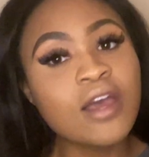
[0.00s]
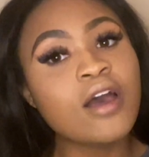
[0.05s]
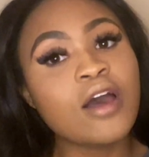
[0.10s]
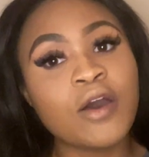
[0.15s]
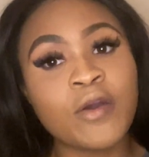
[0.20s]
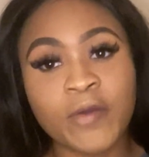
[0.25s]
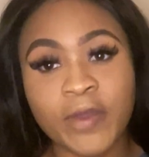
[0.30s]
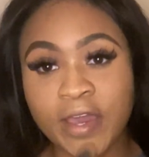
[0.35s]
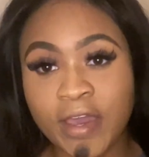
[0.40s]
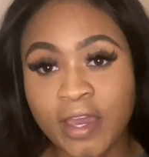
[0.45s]

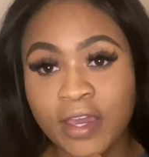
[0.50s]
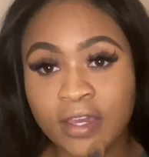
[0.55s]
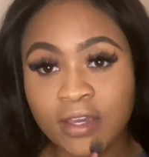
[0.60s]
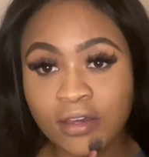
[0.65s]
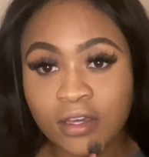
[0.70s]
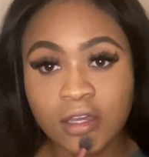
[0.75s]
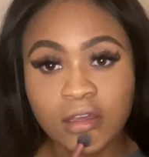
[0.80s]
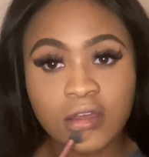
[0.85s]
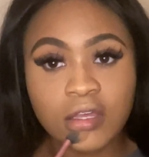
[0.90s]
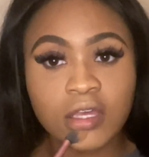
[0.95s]
Okay?
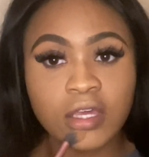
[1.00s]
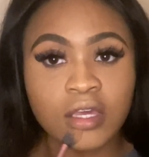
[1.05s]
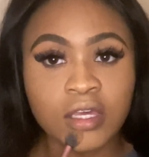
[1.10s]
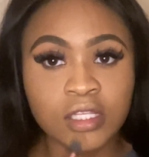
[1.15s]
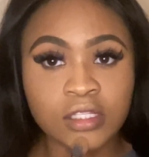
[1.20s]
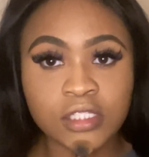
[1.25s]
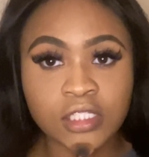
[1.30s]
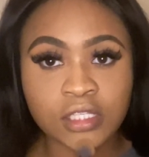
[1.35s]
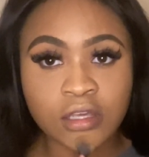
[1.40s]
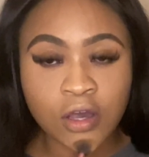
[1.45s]

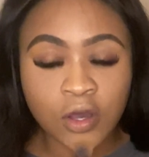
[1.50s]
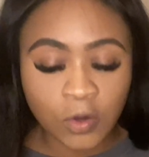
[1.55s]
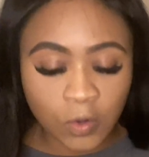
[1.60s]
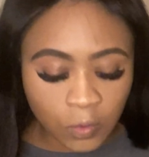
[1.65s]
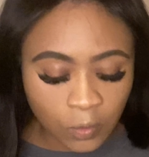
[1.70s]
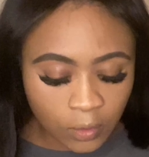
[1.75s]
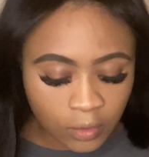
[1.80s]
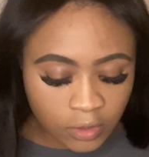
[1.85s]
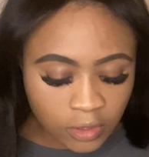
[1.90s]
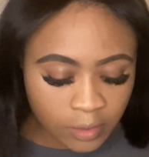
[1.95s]
And
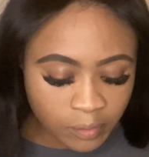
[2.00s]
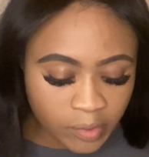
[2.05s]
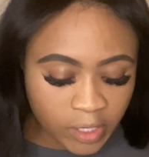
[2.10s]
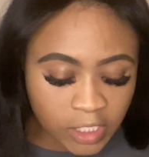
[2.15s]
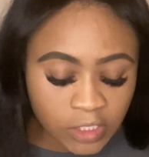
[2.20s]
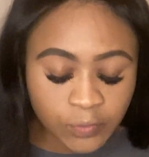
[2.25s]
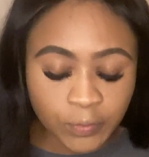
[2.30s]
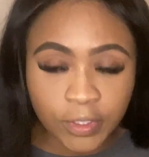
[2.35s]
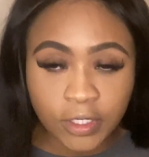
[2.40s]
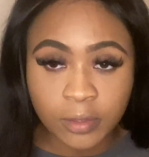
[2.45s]
so the
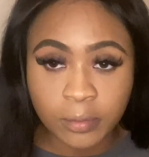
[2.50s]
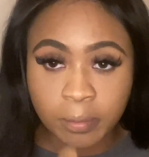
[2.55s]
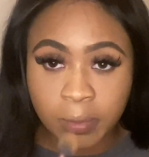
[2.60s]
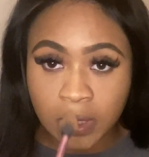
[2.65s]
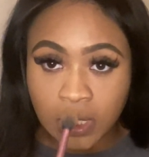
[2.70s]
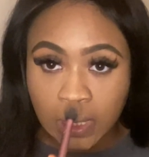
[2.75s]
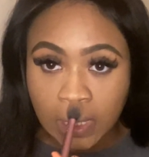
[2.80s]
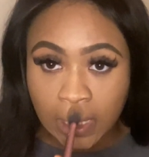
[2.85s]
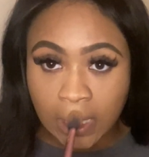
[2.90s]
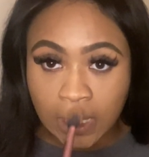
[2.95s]
best way to
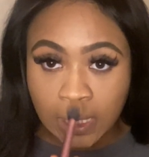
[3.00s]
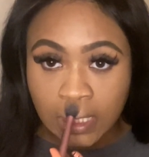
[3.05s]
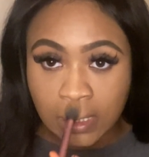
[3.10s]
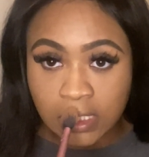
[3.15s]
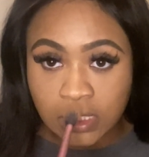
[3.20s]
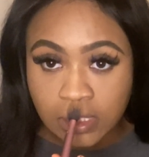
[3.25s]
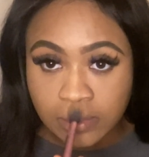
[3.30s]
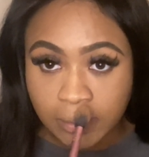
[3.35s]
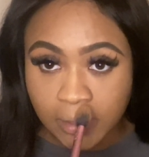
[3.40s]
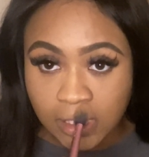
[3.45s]
put it
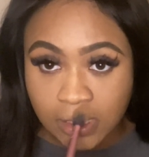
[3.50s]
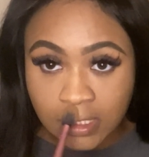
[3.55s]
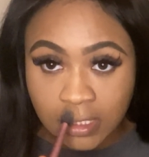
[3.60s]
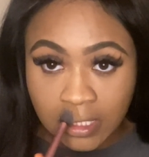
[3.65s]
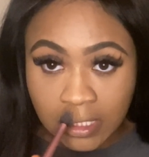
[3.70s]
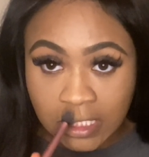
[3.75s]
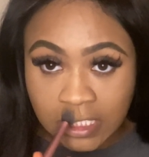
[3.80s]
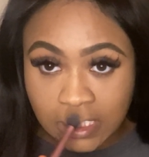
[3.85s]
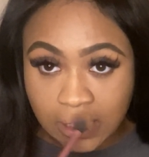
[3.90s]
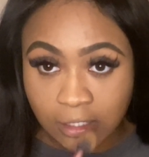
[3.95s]
is
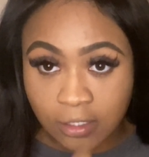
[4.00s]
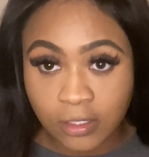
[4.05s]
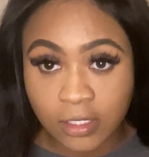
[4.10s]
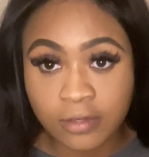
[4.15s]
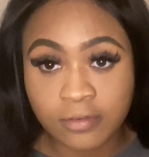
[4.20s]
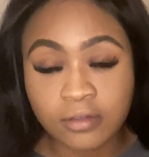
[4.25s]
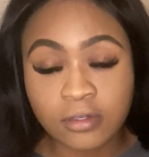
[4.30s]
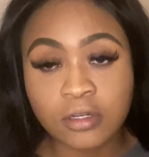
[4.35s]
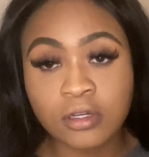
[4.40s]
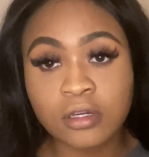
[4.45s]
basically, so
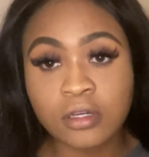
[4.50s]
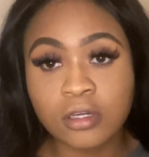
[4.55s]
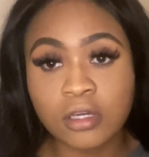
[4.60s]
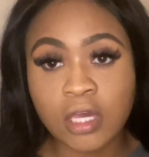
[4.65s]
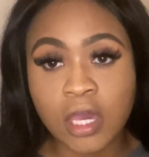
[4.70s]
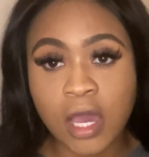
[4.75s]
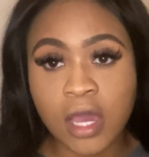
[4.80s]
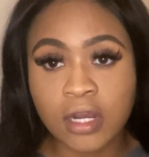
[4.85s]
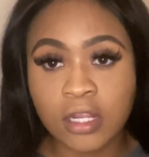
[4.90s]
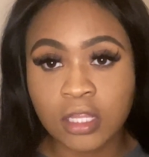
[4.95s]
if you're
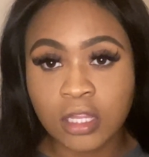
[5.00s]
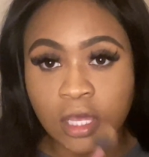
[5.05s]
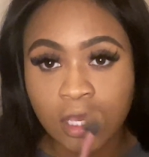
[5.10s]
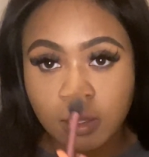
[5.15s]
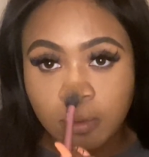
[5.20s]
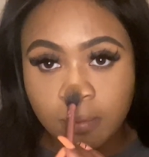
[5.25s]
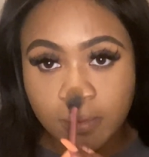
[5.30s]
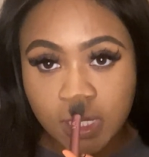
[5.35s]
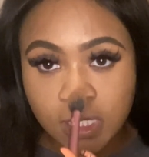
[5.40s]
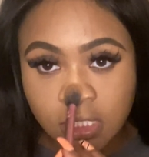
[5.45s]
kind of
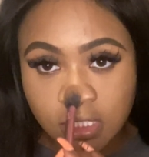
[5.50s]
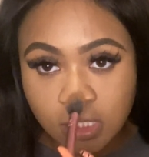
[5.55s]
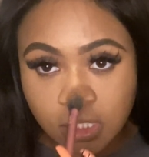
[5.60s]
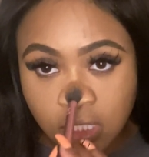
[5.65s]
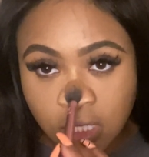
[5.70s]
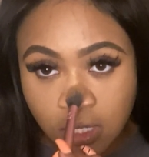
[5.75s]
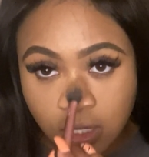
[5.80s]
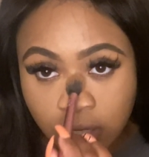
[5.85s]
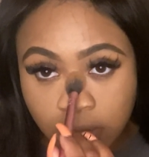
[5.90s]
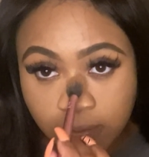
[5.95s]
like messed
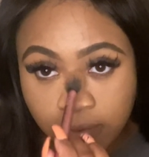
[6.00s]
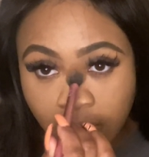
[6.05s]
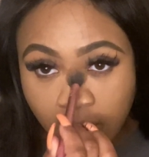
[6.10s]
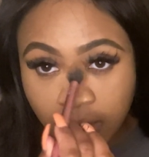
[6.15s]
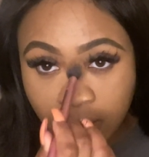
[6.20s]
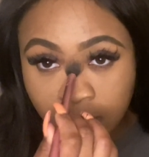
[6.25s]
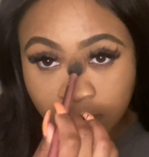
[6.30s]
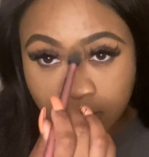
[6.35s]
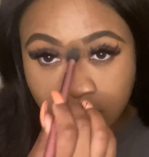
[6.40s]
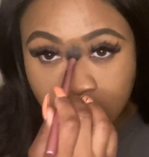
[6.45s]
up,
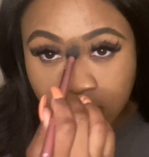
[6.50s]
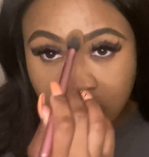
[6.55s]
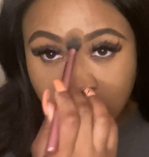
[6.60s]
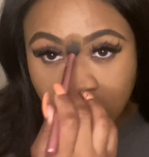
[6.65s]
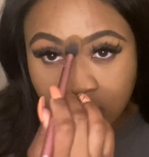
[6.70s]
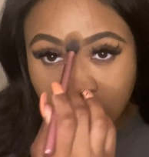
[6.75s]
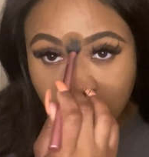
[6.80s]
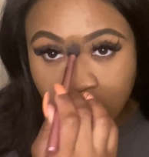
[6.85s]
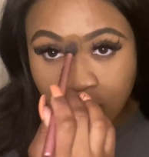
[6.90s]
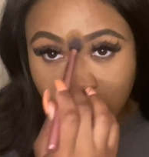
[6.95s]
like
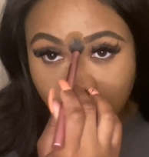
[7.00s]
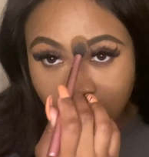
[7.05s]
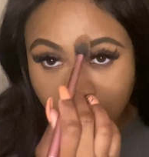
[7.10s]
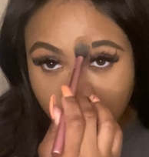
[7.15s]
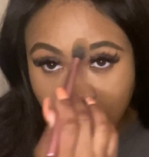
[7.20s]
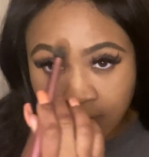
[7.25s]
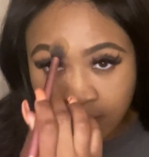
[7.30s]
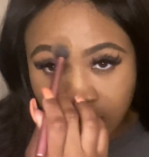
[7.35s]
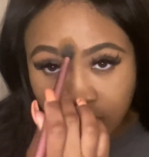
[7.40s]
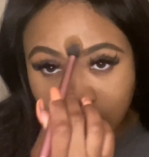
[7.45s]
mentally or
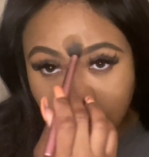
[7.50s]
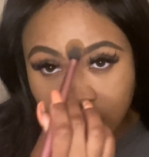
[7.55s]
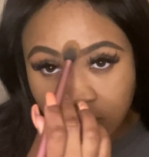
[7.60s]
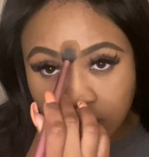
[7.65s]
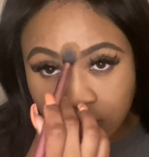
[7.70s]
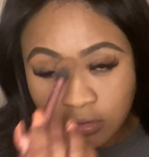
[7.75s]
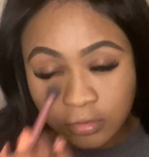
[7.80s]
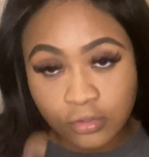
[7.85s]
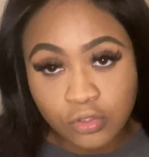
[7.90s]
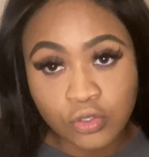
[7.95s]
whatever,
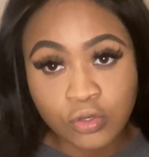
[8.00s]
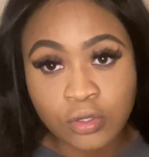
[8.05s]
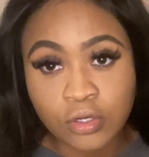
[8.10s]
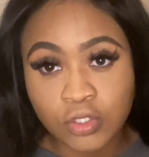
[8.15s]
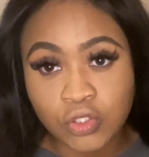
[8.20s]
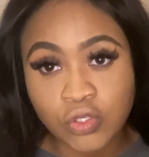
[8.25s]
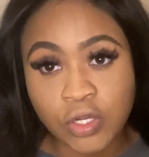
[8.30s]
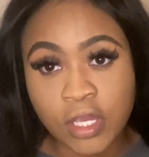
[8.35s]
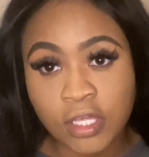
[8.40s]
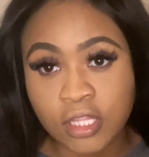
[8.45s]
you're gonna
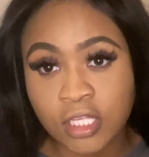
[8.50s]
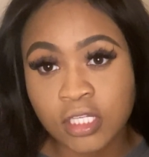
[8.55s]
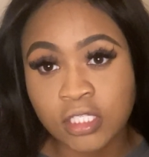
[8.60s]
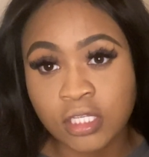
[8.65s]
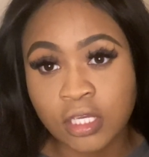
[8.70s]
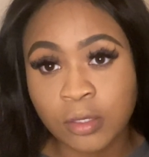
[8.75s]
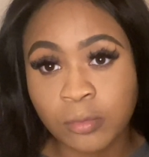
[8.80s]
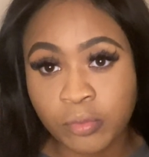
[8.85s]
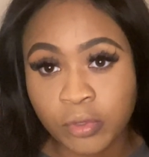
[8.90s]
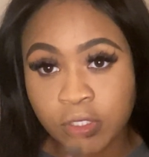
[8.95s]
attract that
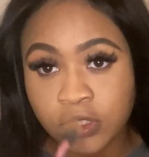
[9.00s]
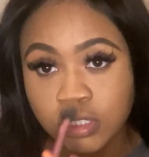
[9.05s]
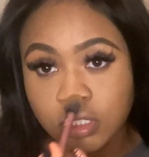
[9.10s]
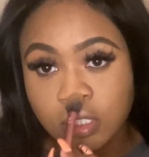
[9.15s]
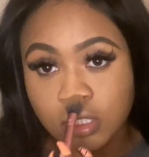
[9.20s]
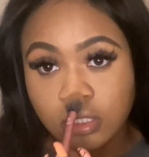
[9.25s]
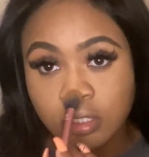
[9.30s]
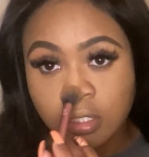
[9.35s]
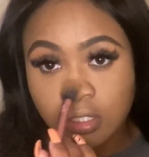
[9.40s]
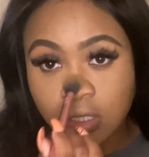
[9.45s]
same
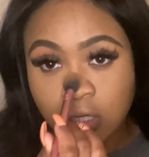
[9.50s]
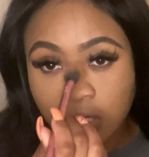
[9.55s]
person.